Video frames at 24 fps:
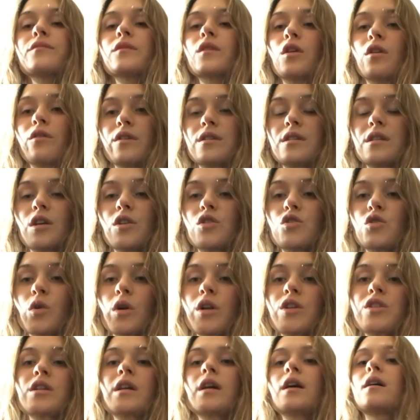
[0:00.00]
University of
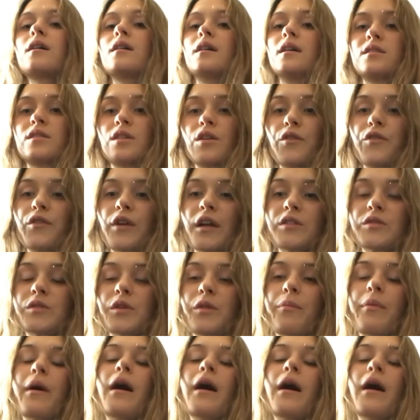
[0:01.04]
Georgia, is good friends with